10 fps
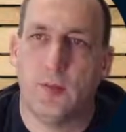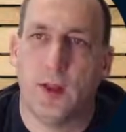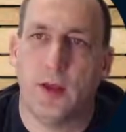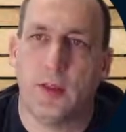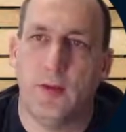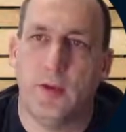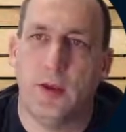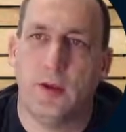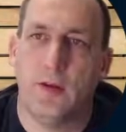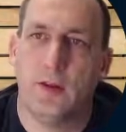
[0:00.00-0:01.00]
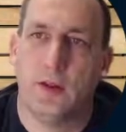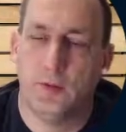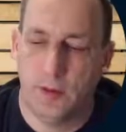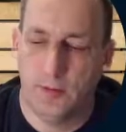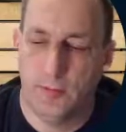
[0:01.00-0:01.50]
a block theme here.
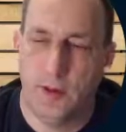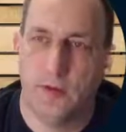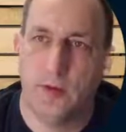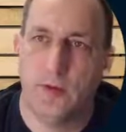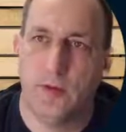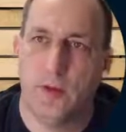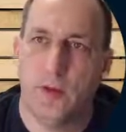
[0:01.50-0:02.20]
That's what this page is.